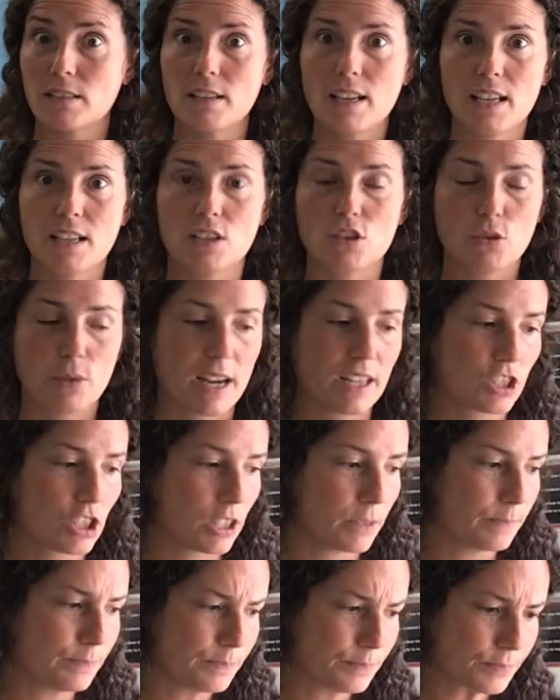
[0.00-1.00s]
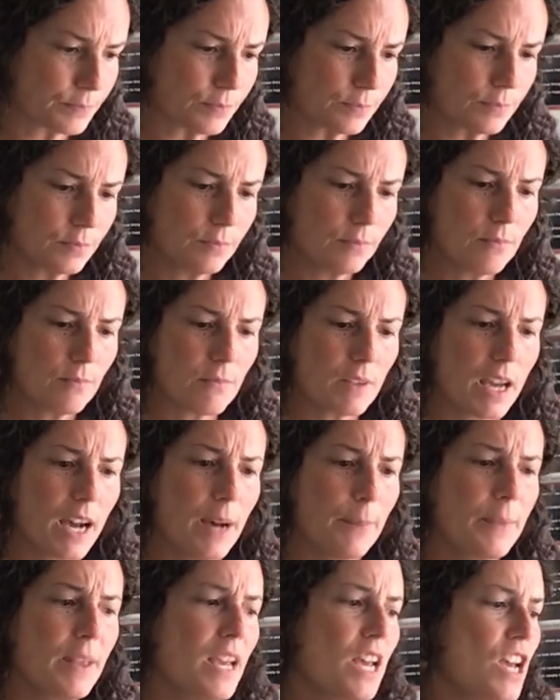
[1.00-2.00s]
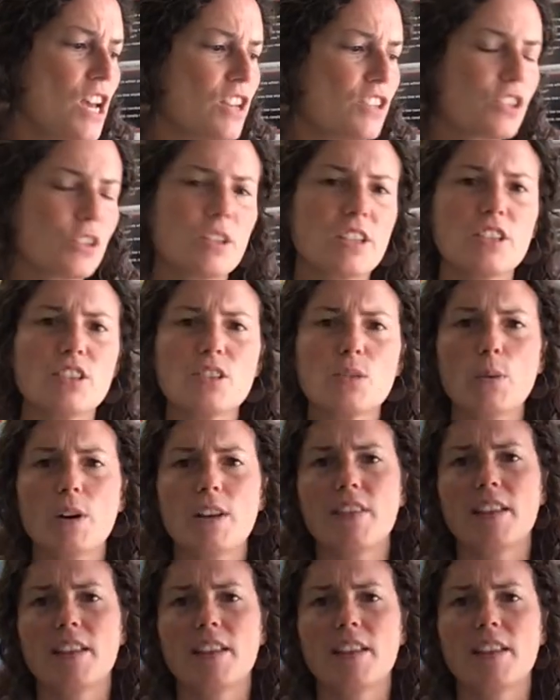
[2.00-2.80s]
in a direction. So here's one